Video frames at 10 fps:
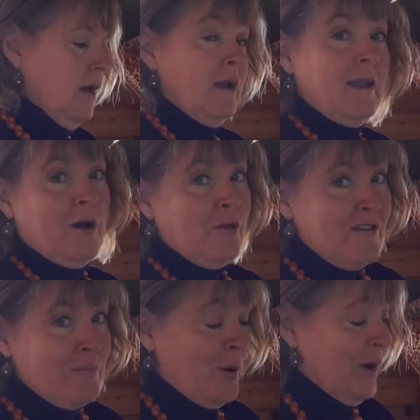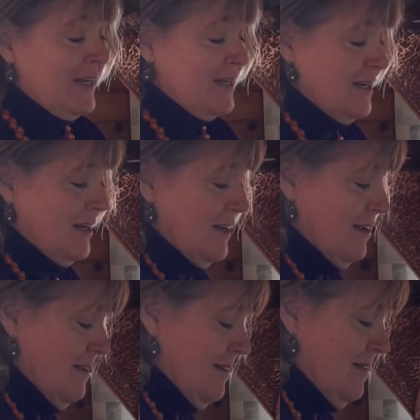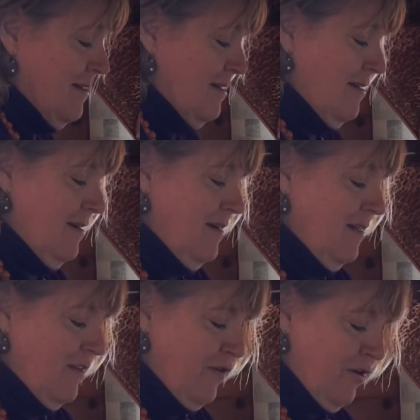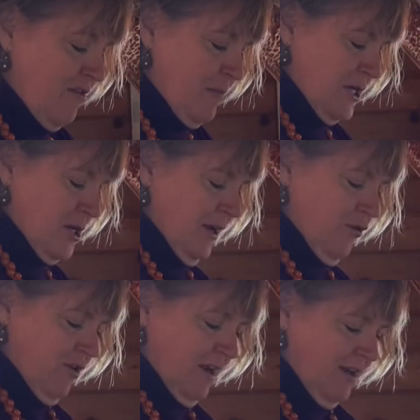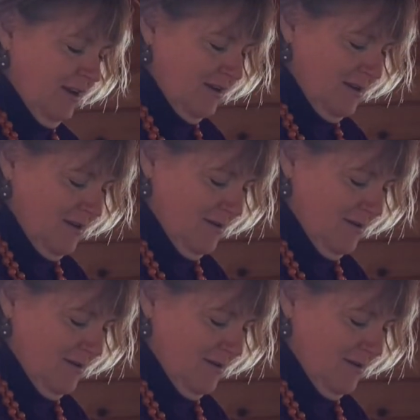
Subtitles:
Now at this point, it's a very special ingredient,